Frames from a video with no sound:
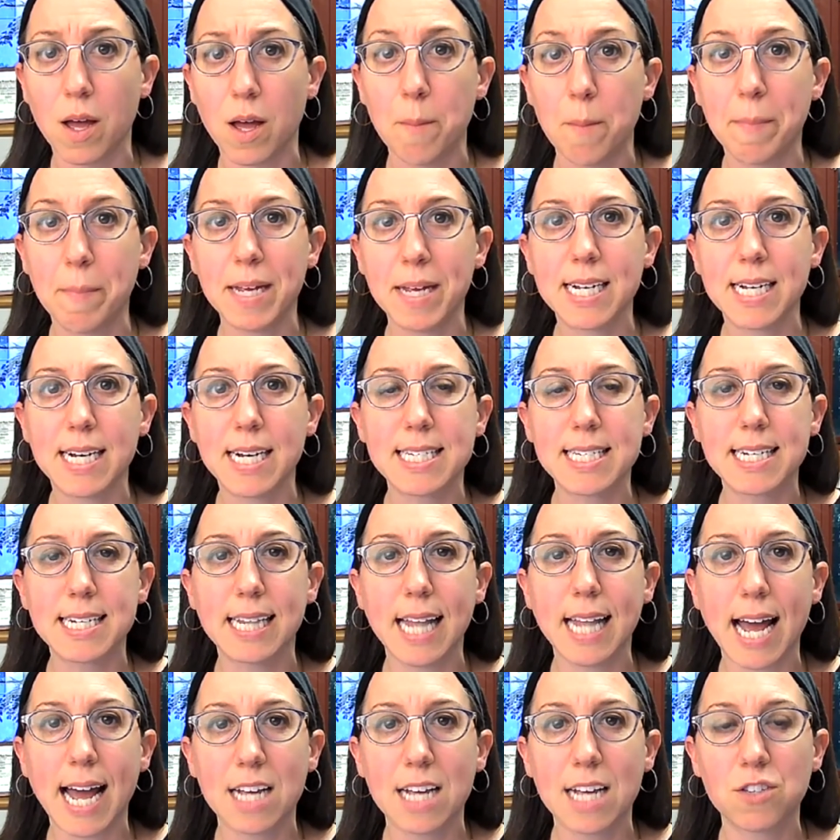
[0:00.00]
because
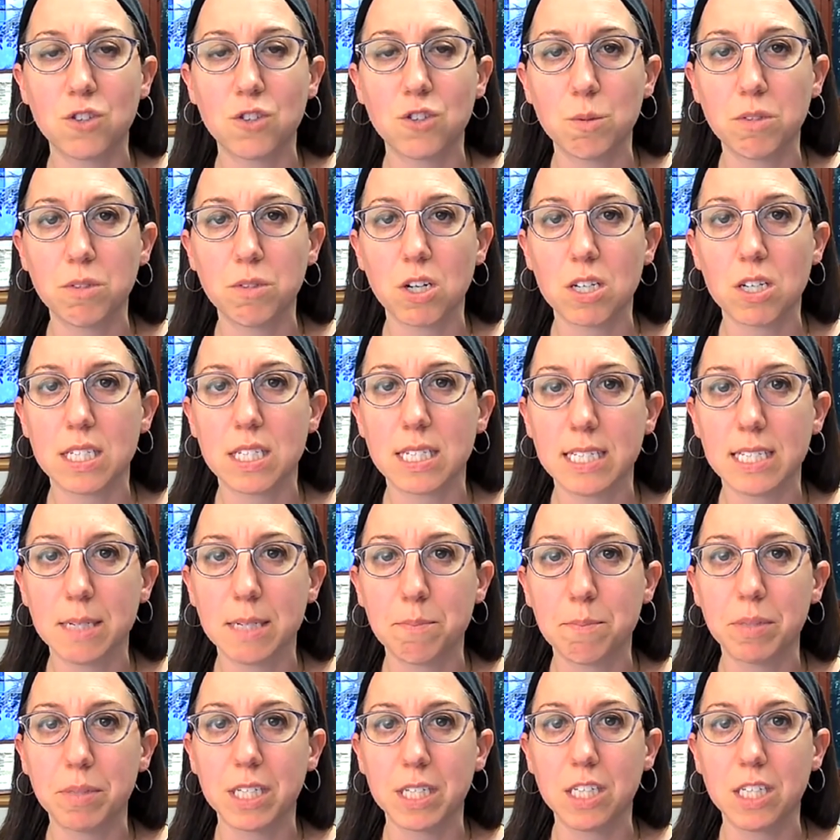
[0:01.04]
classrooms are
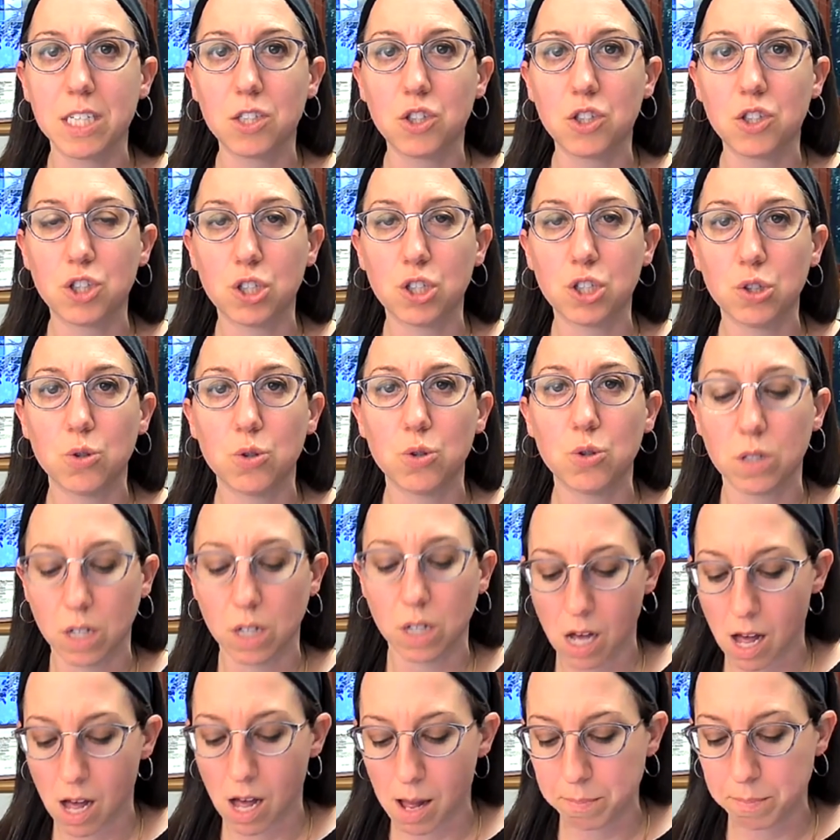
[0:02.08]
simply too
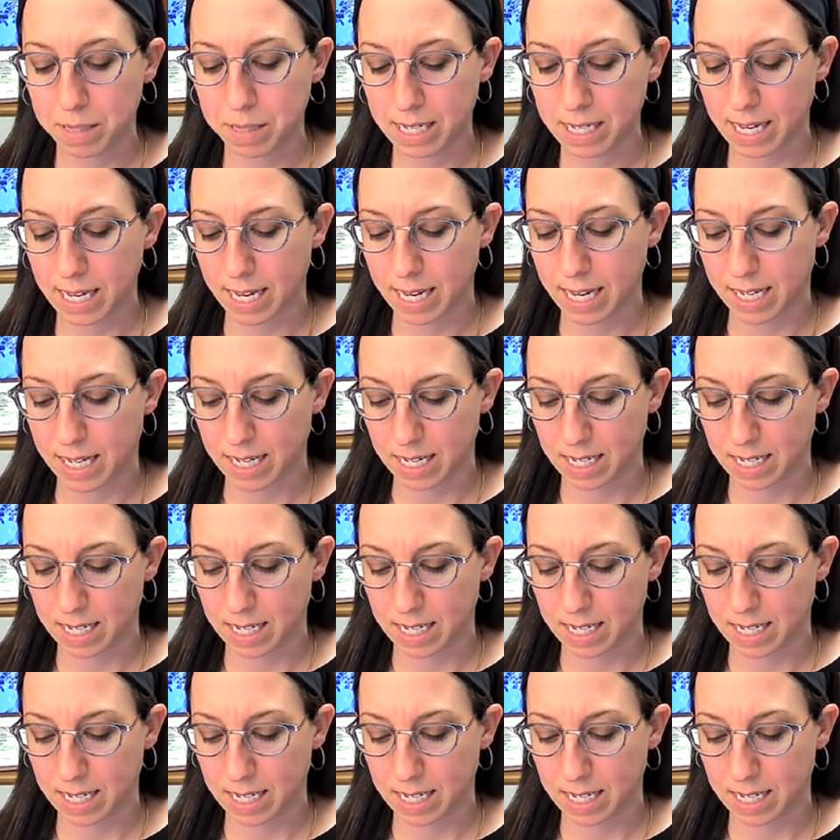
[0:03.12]
complicated.